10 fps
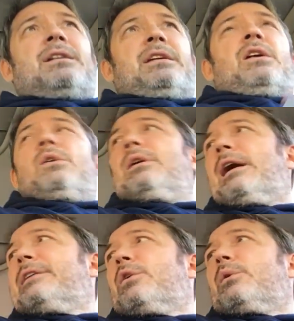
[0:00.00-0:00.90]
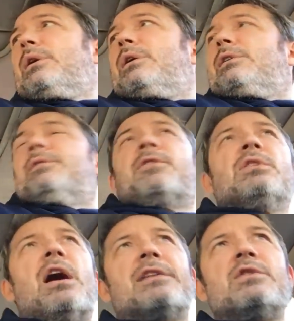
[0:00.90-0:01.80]
you know, I know for
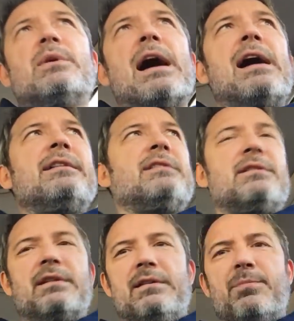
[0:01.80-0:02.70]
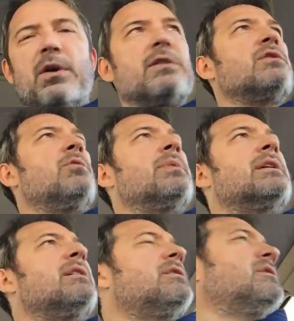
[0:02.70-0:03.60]
a lot of you guys it's it's personal
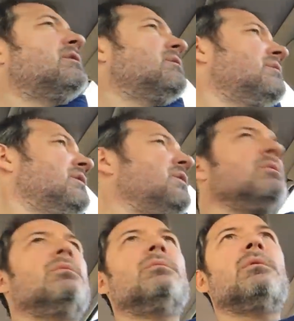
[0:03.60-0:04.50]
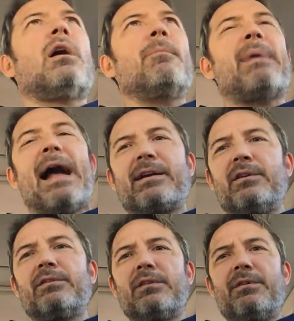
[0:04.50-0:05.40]
because you are
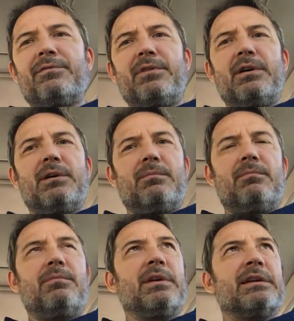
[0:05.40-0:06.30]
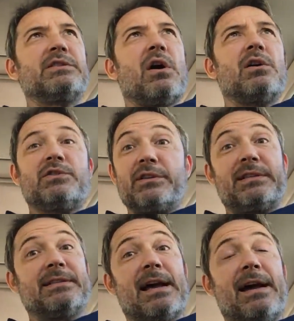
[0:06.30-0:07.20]
backers of the the guitar
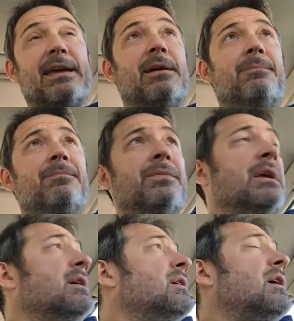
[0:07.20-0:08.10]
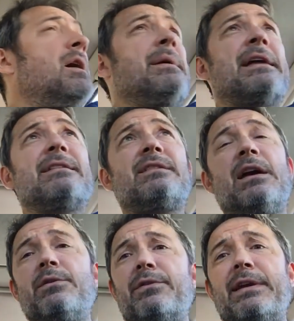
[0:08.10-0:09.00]
just as I am, um, and that's
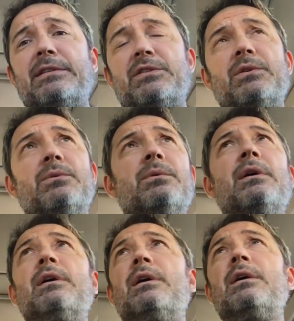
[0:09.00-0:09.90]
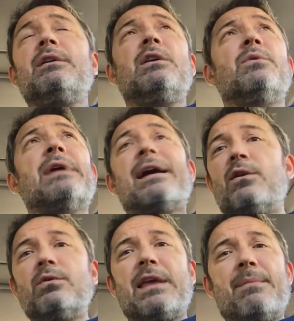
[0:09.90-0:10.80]
the other thing too. You know, not
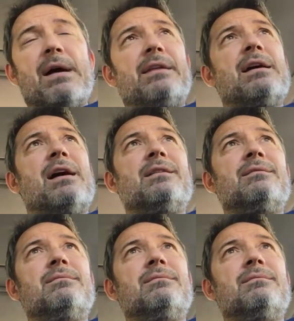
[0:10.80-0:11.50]
only am I not